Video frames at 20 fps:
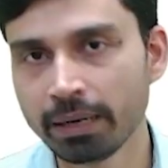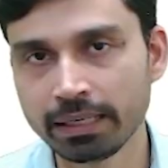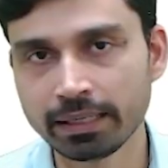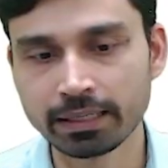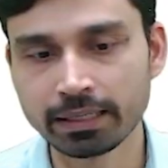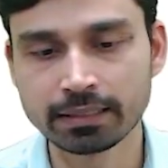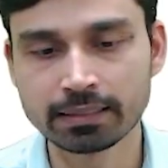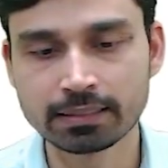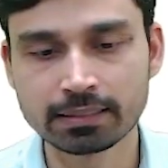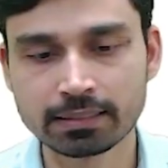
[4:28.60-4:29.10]

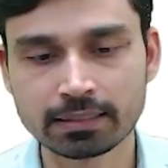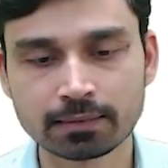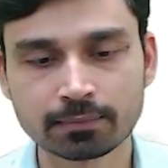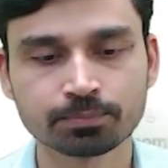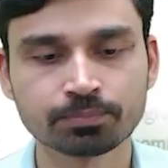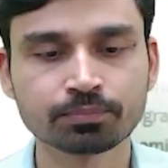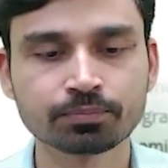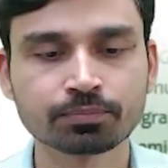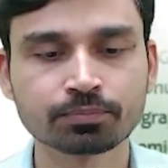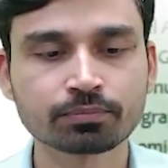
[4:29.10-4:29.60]
maintenance.
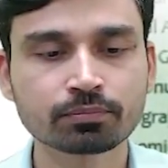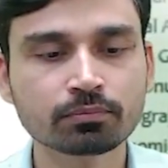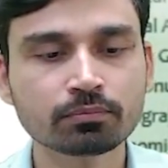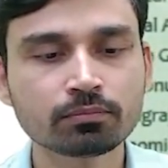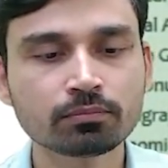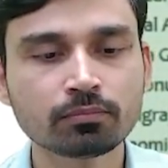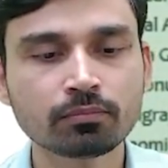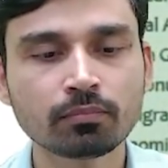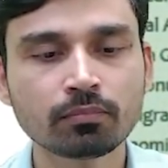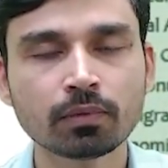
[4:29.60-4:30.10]

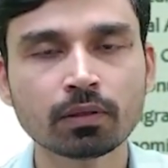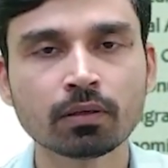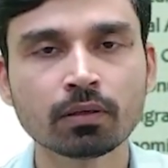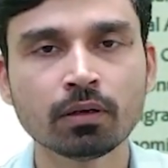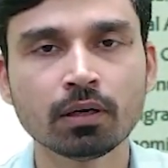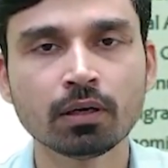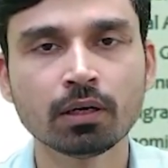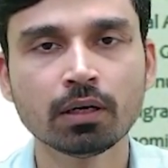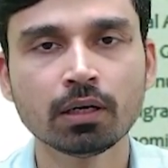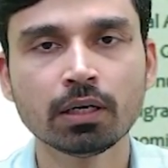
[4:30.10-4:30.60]

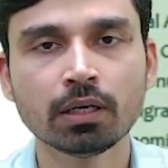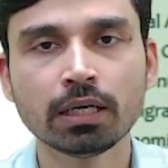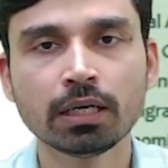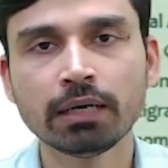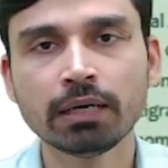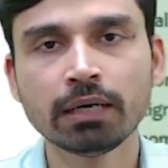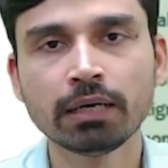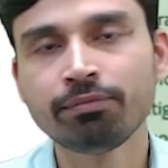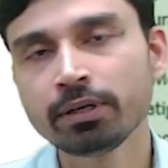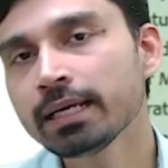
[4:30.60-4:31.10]
If
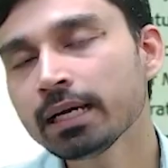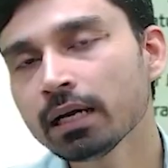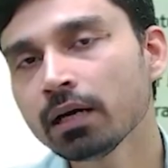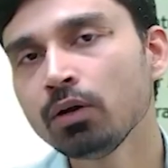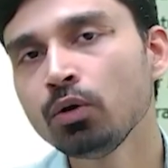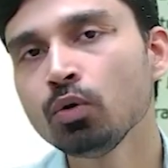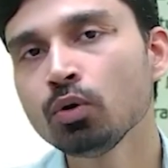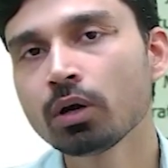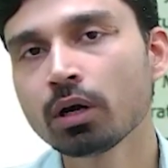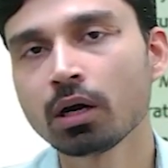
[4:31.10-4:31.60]
we take
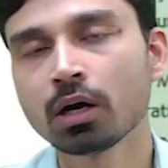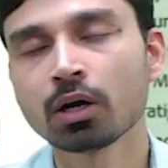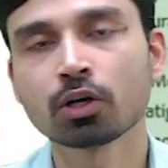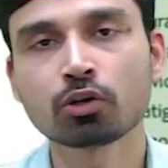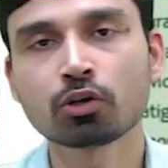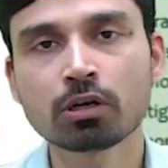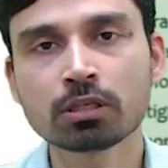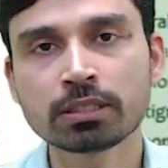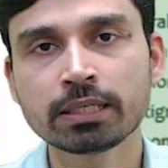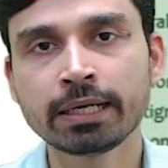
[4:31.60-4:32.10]
a look
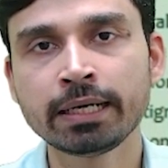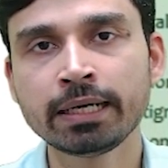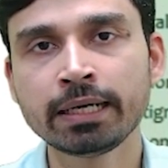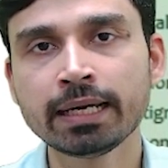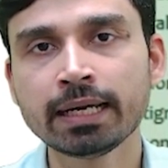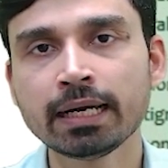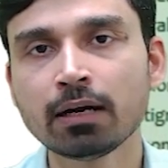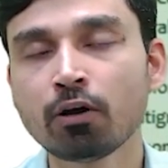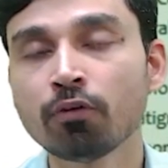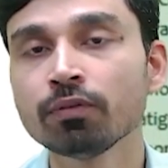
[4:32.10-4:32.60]
across
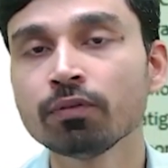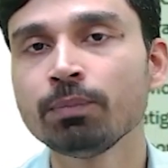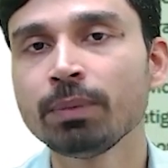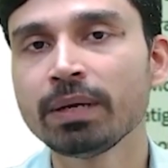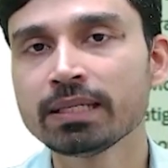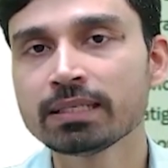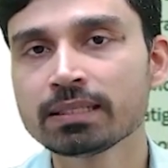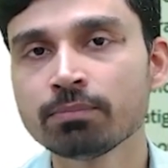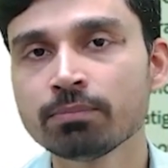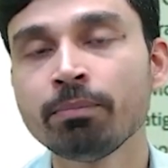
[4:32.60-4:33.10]
India of
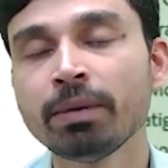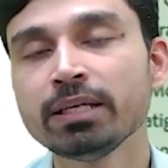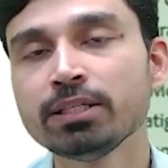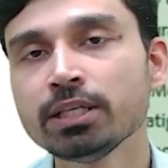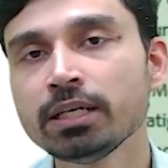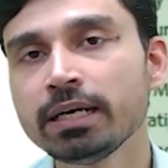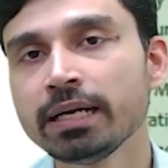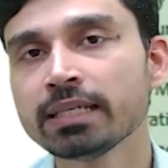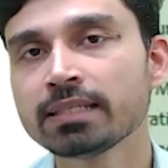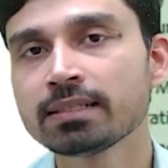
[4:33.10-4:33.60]
the
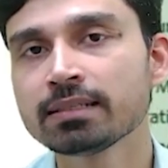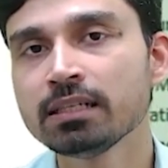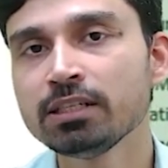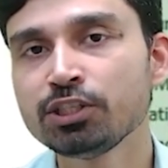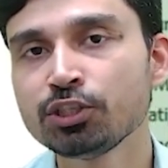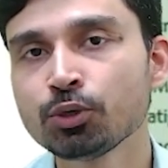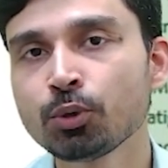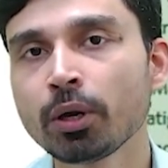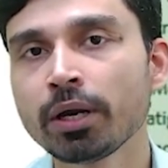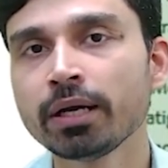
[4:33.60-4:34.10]
major national
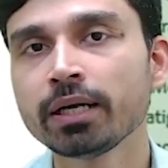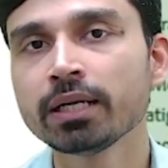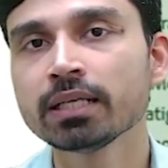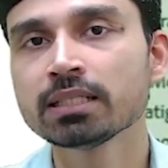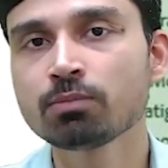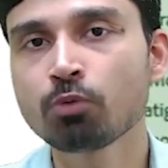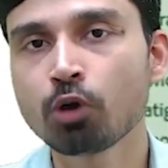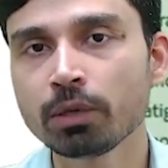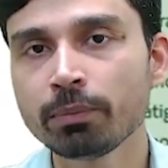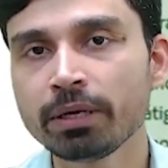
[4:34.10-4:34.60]
GeoHeritage
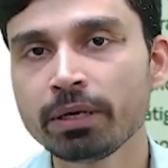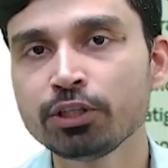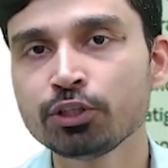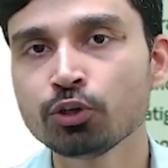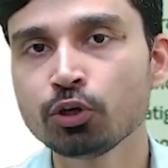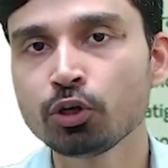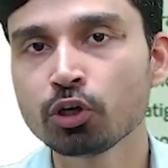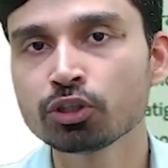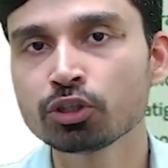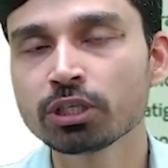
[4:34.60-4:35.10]
Monument,
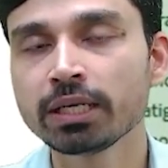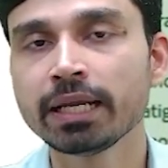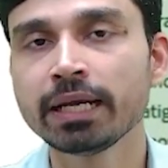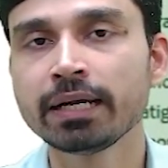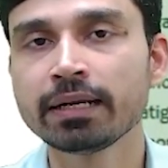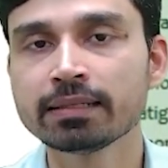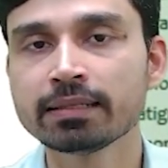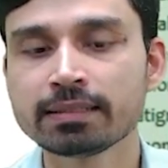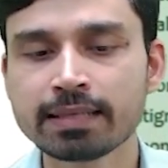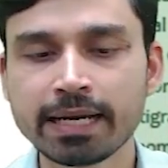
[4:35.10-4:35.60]
Geological
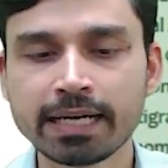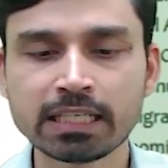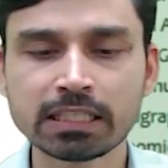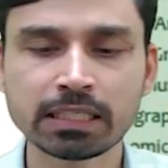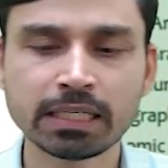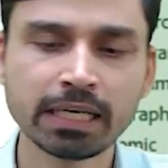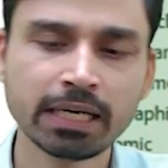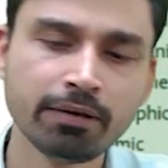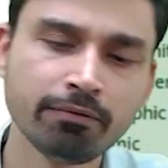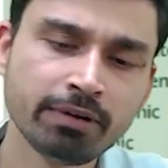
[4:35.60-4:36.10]
Heritage
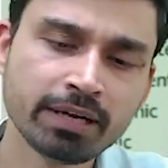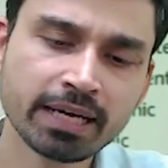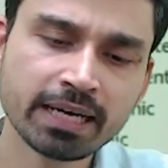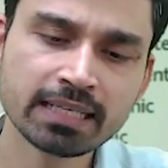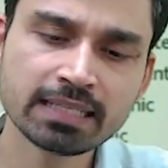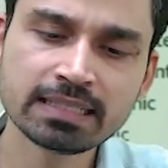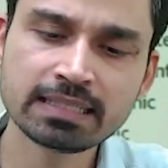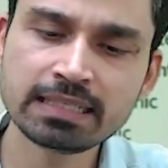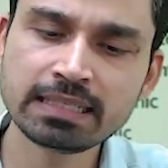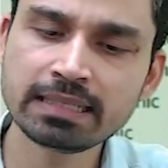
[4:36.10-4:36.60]
Sites, we
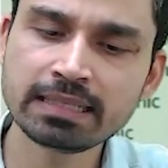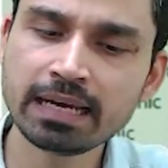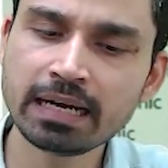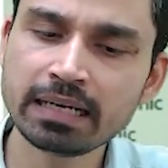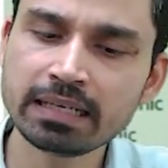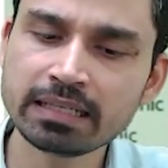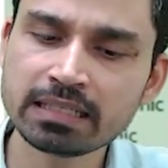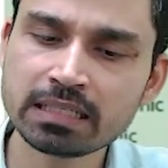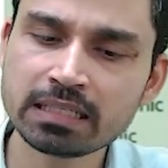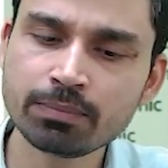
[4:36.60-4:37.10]
can see they
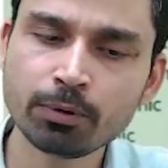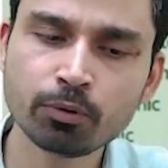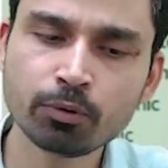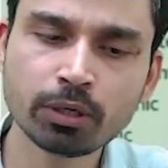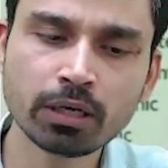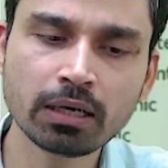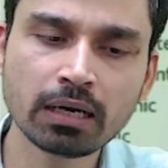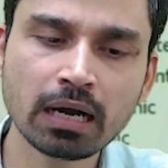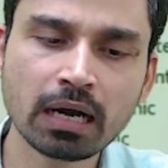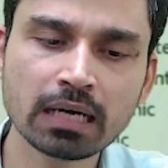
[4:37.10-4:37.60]
are
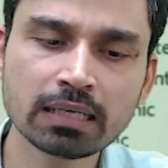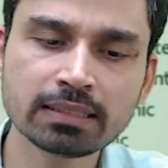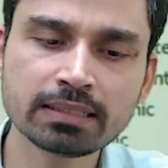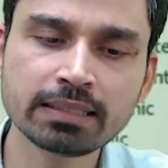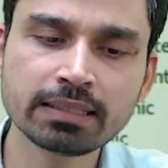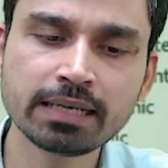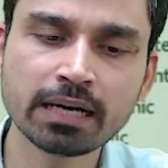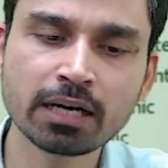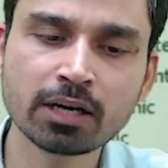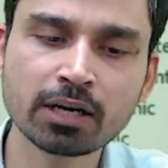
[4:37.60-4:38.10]
distributed
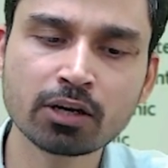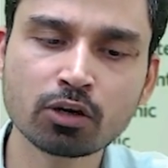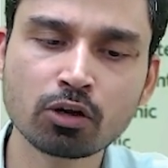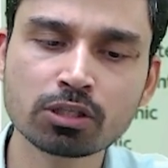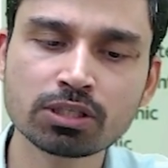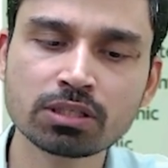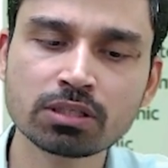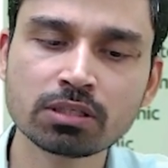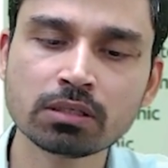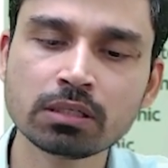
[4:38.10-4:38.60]
largely
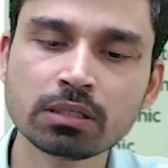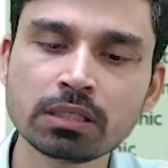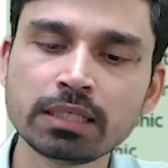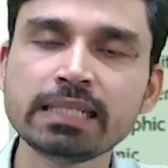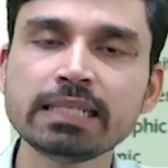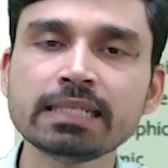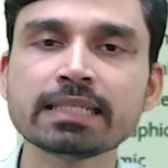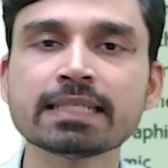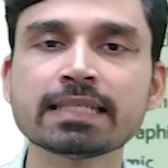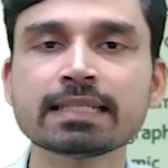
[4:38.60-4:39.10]
across
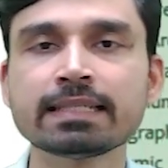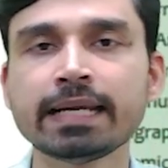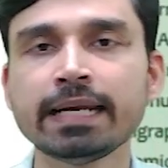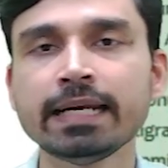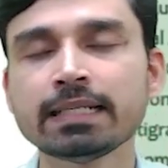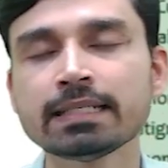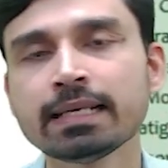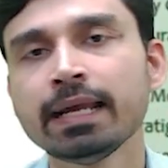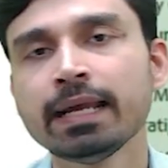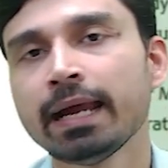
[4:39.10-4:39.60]
13
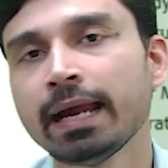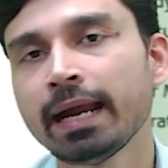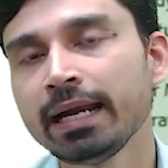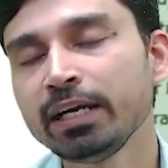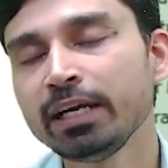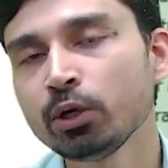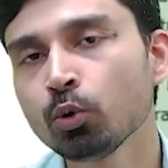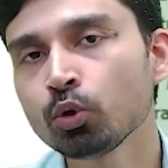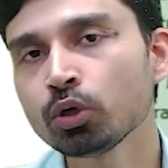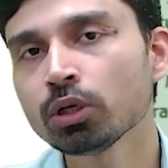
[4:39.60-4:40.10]
states,
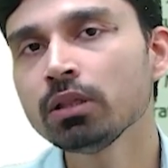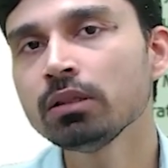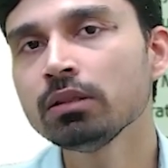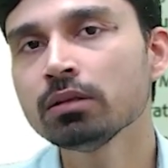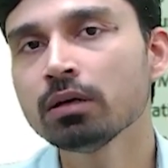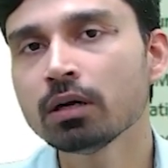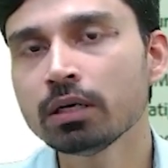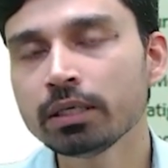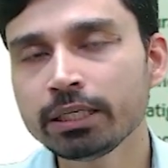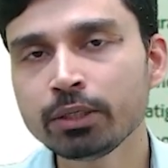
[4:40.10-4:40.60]
and total
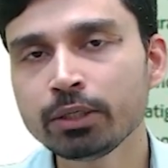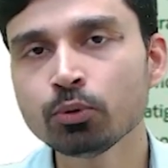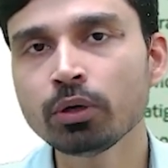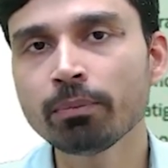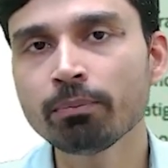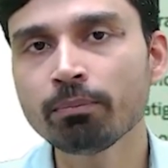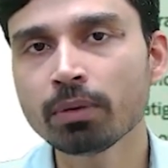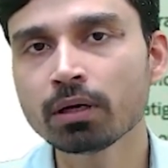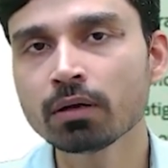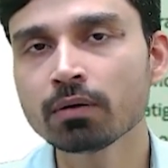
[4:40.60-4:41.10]
32
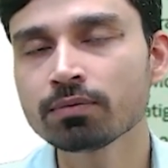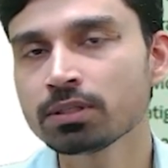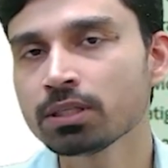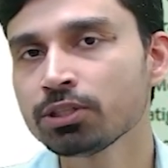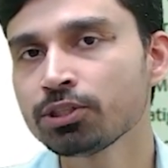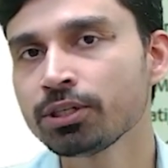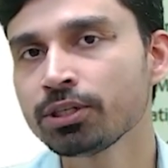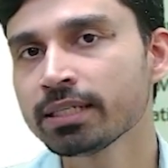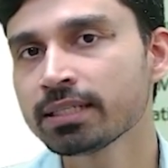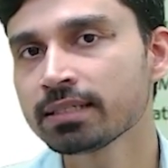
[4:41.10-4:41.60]
number of
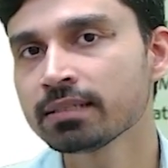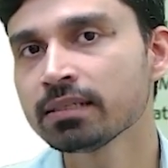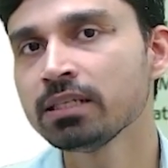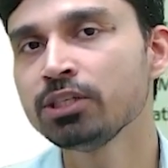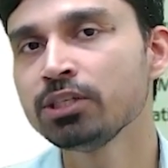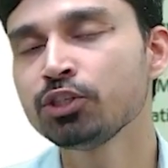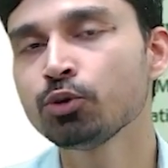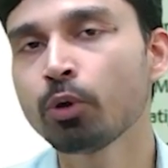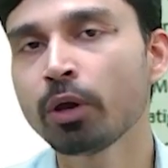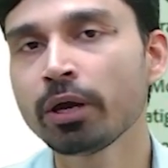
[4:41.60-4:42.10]
such
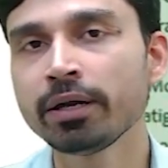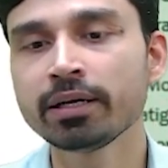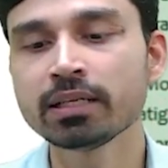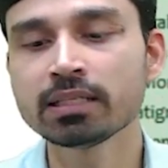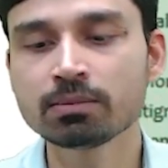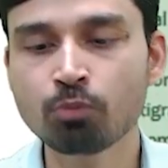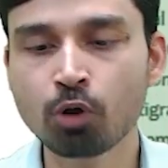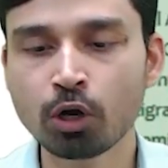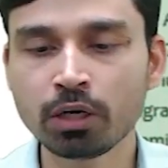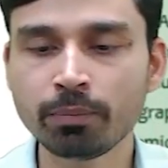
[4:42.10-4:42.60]
national
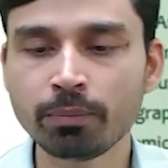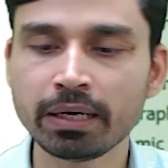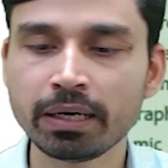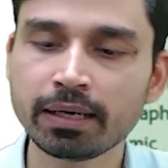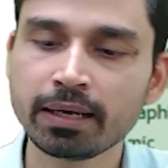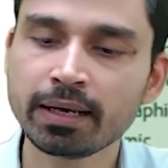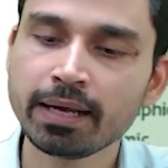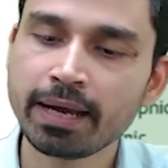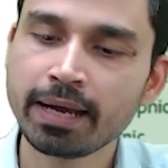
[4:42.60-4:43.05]
GeoHeritage Monument